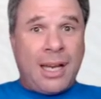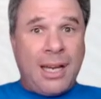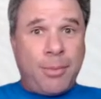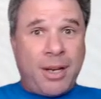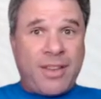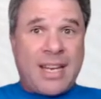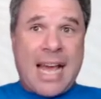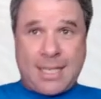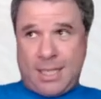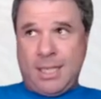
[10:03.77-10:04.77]
a little bit of
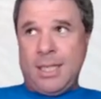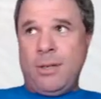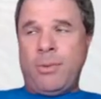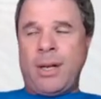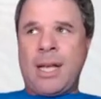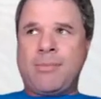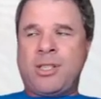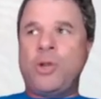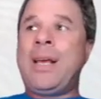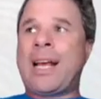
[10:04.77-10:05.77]
debt when it comes
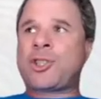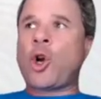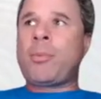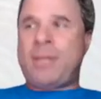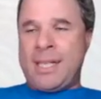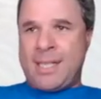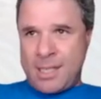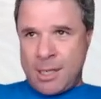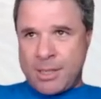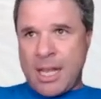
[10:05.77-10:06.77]
to Electro Optic
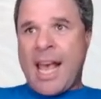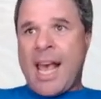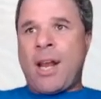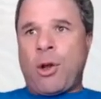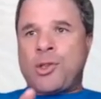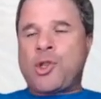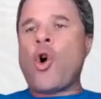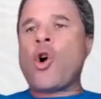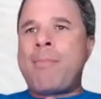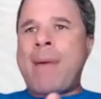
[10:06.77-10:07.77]
Systems, and I'll
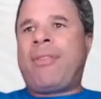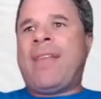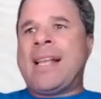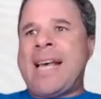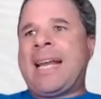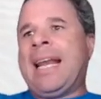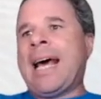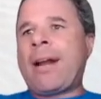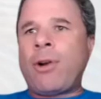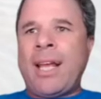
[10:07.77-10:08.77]
talk about their debt
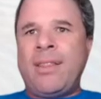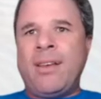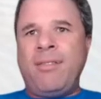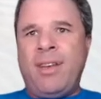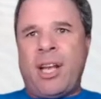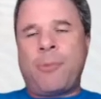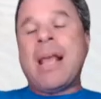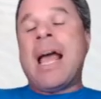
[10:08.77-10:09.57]
later in the video.